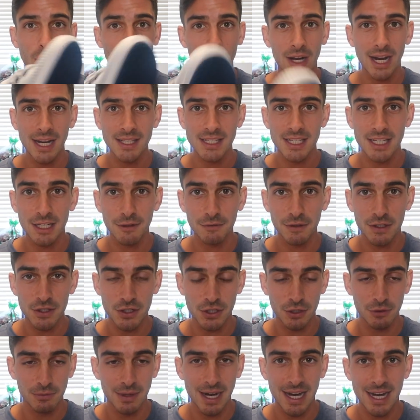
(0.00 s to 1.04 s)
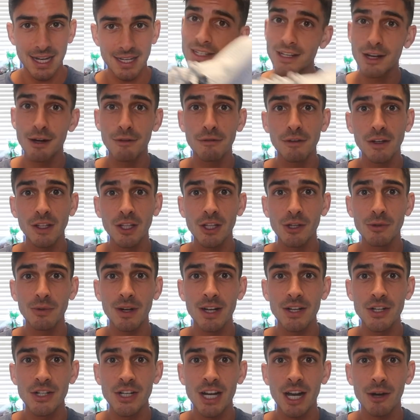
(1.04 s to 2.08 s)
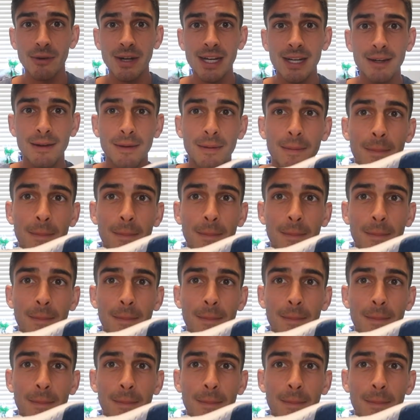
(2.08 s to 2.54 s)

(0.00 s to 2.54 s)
all kinds of different terrains. Let's go for a little run, shall we?